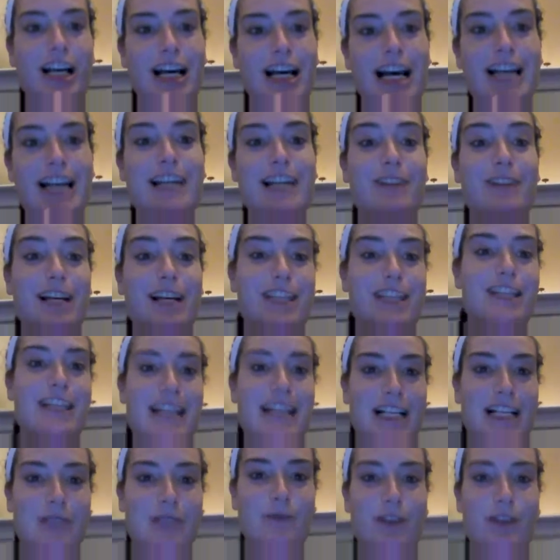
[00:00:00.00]
And then we got the
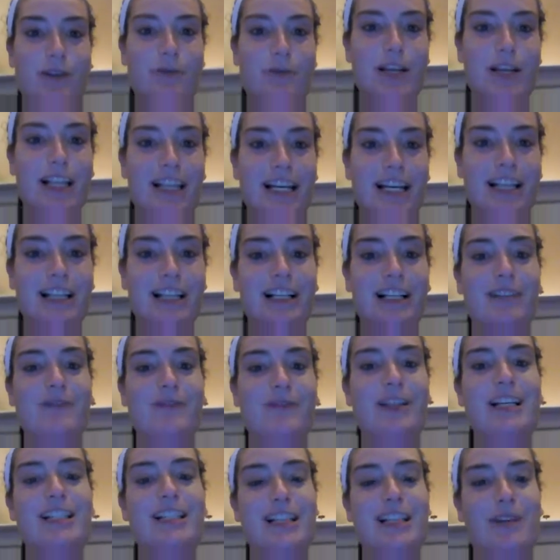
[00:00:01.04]
next one a week later,
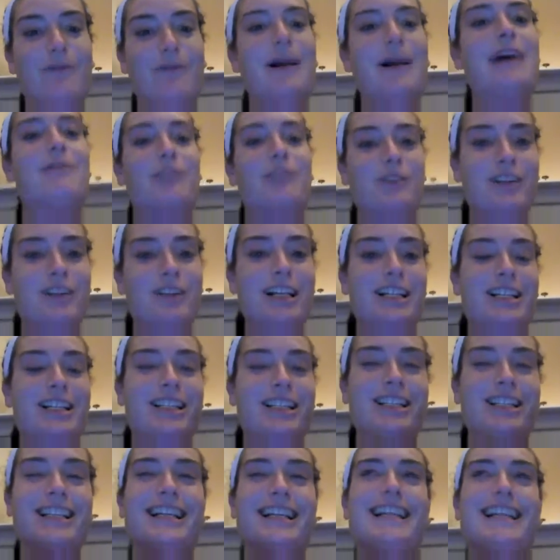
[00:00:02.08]
and he's like, "Wow, we're rich."
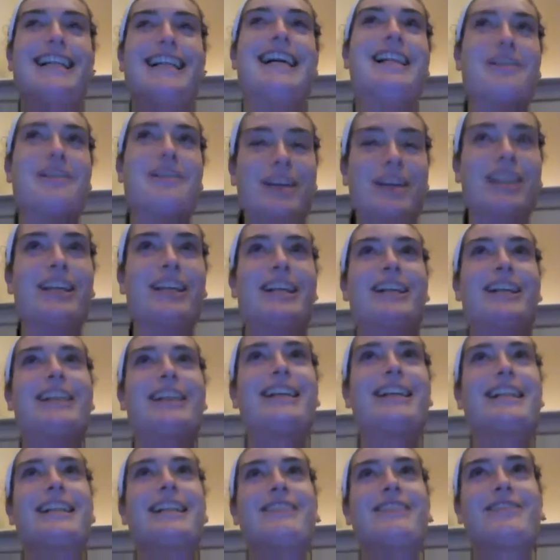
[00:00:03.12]
And a week later,
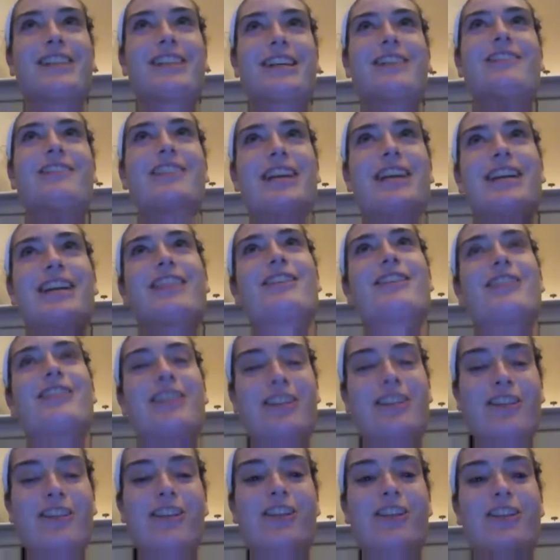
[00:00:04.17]
it was like, "Oh yeah, there's
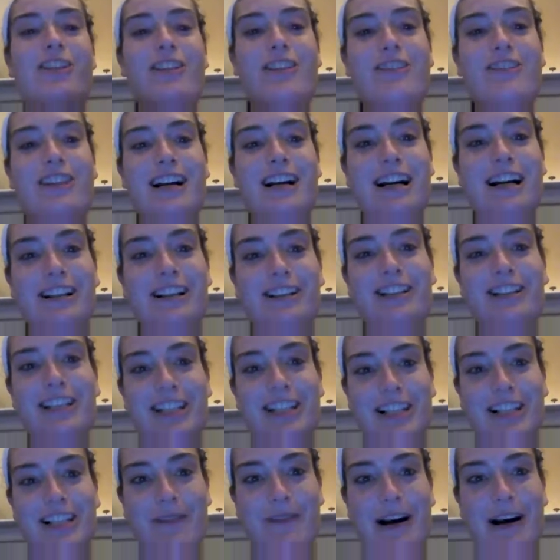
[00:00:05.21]
another $33." So he
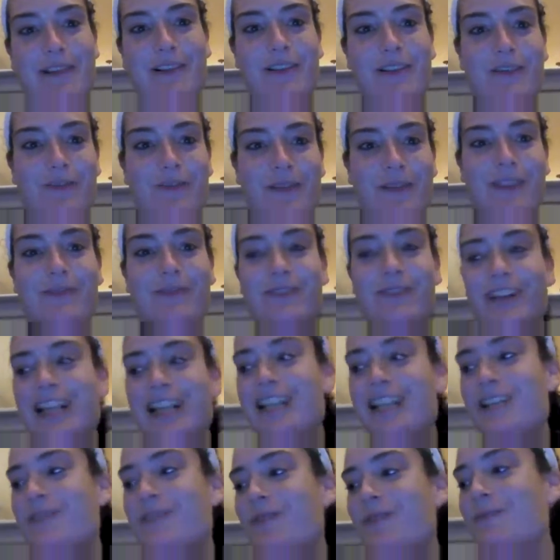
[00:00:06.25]
was like, "Wow, we're
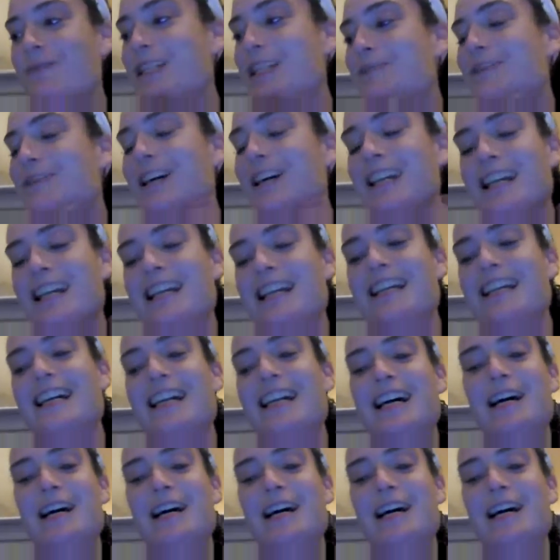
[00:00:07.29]
rich from Beachbody."